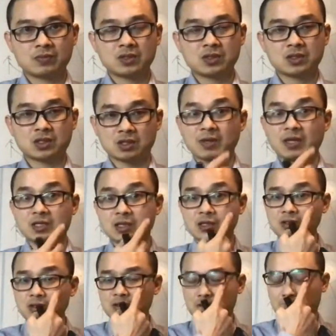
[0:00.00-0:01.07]
Does it make sense?
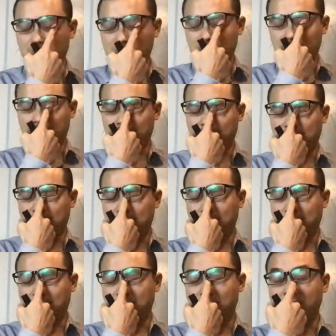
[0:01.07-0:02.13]

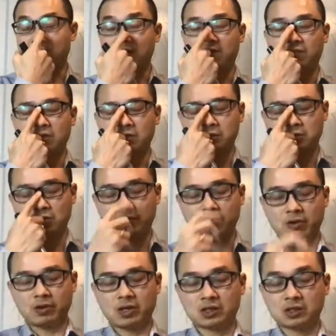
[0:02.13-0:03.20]
If distal
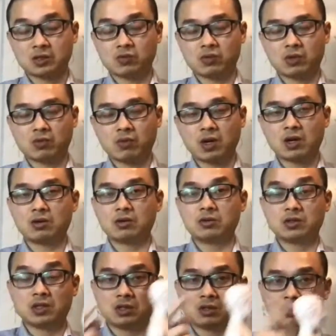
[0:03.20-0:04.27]
point doesn't work well,
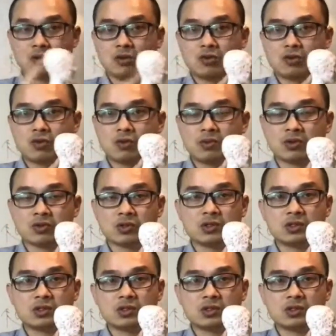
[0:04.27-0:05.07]
needle local point.